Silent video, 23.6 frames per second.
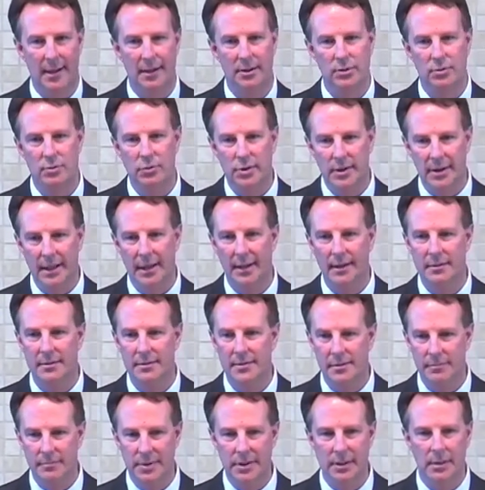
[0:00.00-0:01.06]
and you get
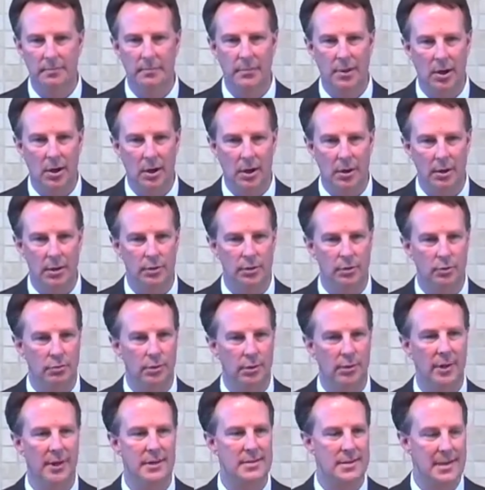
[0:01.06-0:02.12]
to be a part, you
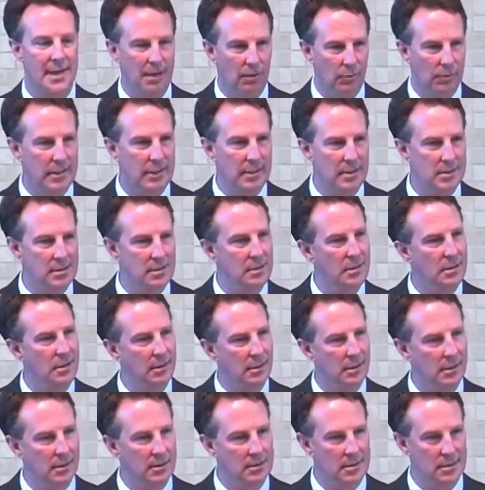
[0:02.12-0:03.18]
realize how easy it
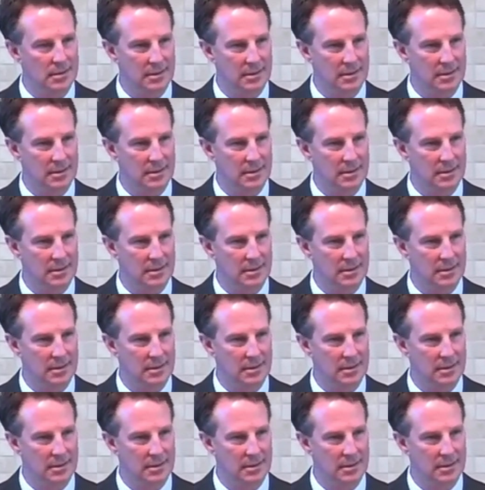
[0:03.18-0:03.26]
is.